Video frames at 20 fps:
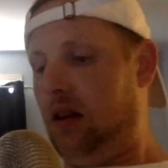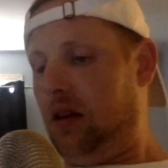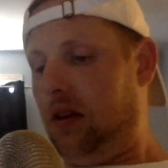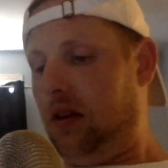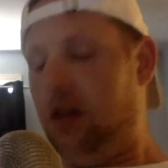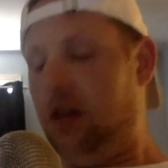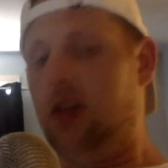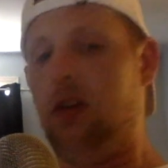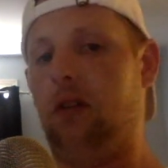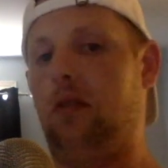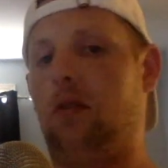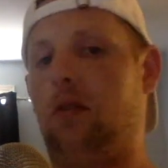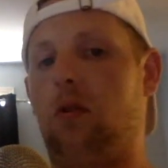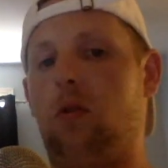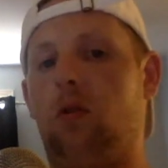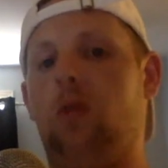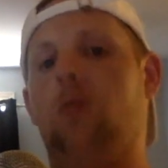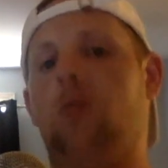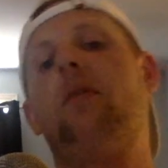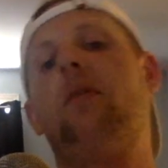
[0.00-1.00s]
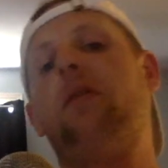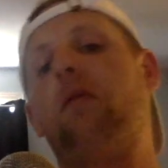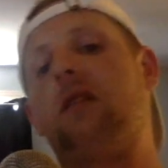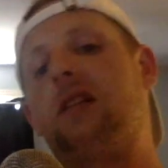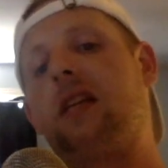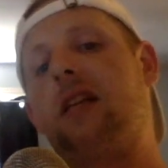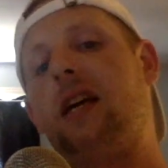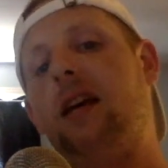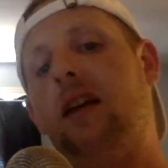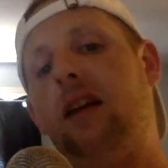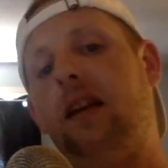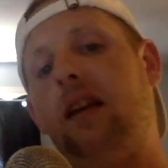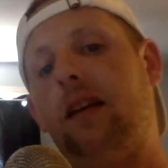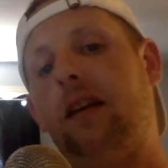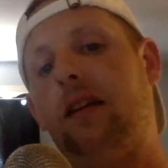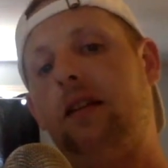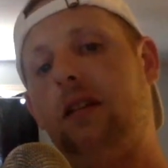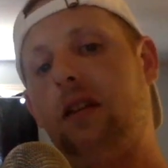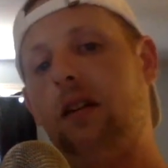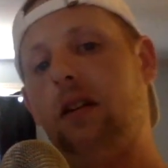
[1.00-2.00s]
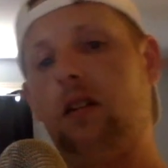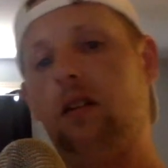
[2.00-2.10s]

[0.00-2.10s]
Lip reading: You know, the whole we was kings,